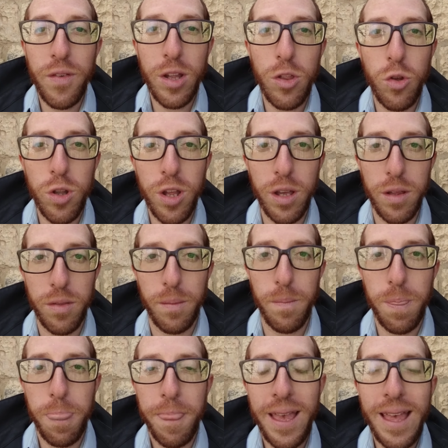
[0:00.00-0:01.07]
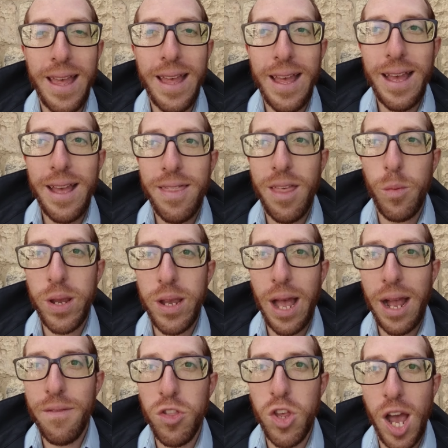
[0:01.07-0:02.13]
in Judaism, then we
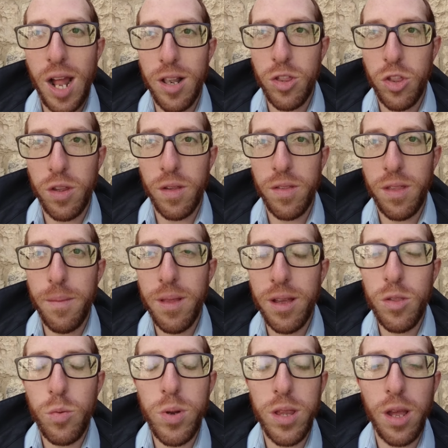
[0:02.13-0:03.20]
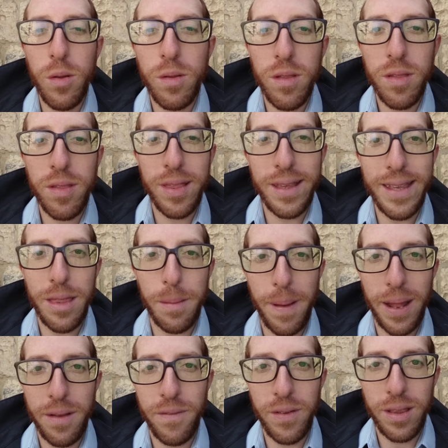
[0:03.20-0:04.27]
have challenges. Sometimes we don't see the
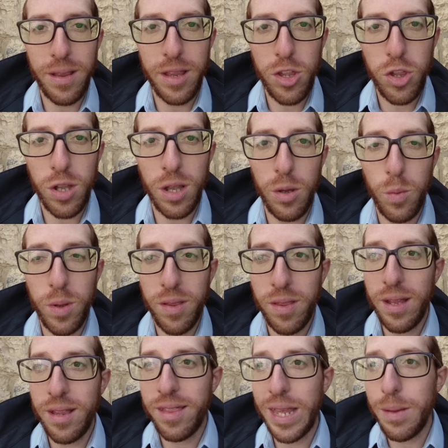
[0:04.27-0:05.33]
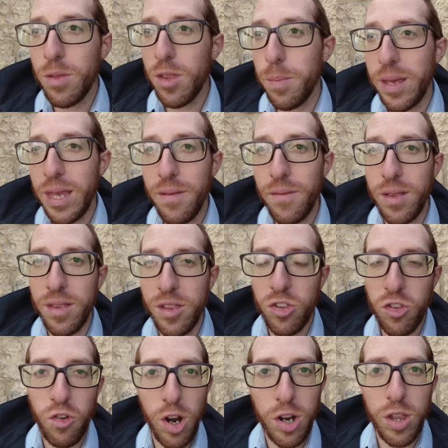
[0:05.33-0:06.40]
benefit initially. It seems to be even
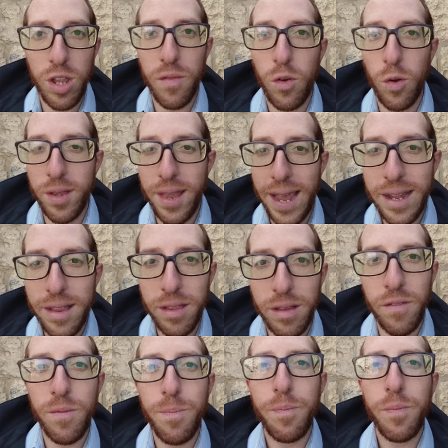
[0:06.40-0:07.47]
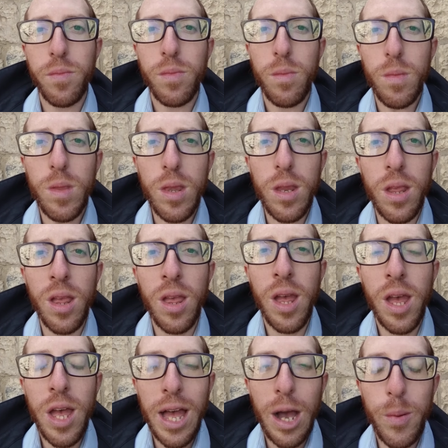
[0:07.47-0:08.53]
destructive or negative,
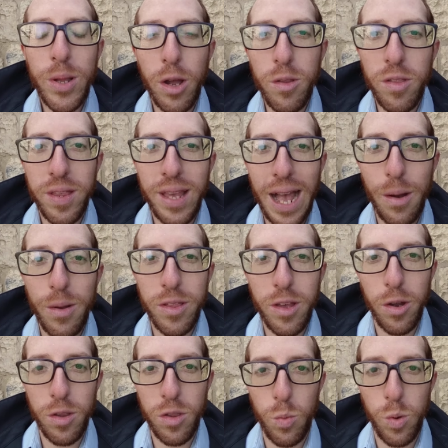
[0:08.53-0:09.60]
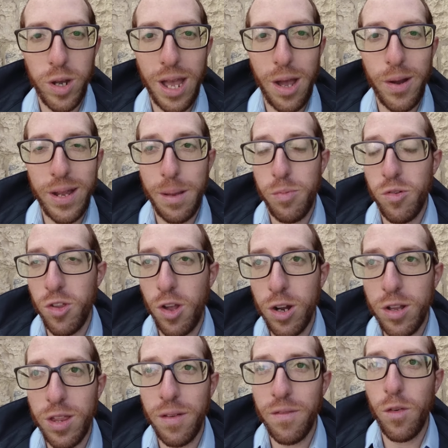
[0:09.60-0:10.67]
and we don't see how it's going to work out in a
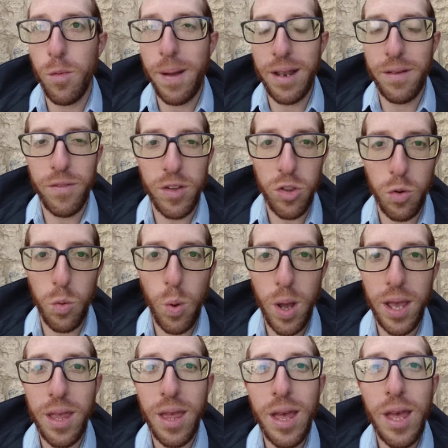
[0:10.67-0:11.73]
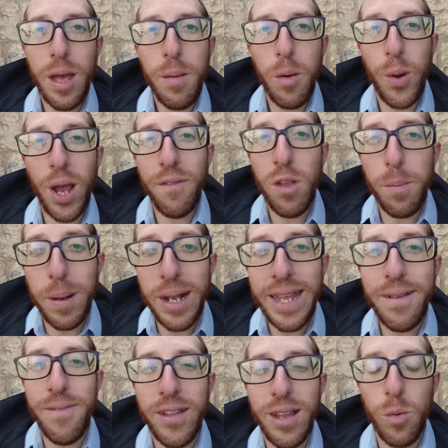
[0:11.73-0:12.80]
productive or beneficial way. We have to
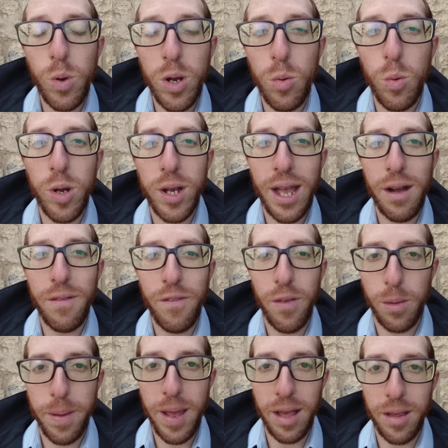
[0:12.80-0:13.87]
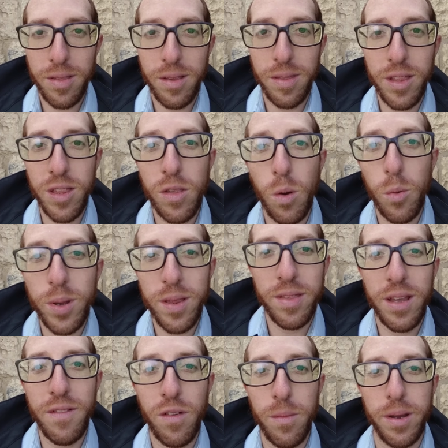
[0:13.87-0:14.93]
believe that it will work out for the best. And this is what we
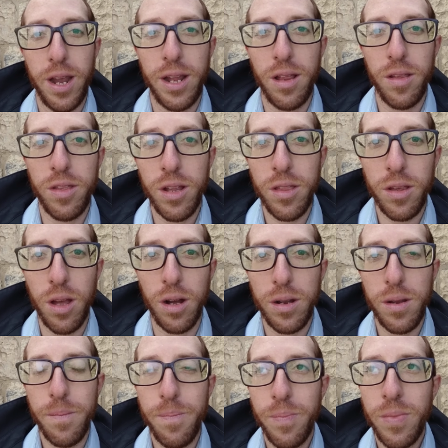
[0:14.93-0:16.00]
see from Akedas Yitzchak.